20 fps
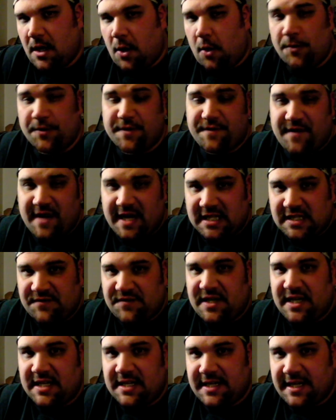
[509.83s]
older fans of
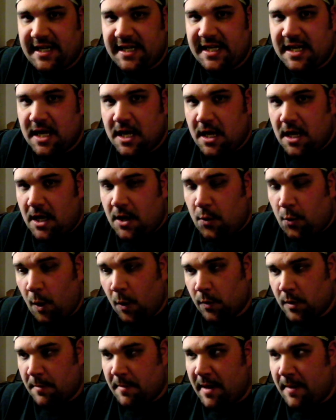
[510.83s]
D&D
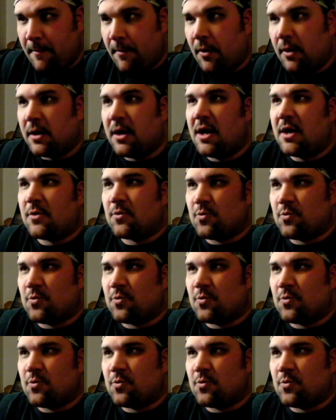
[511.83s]
will remember,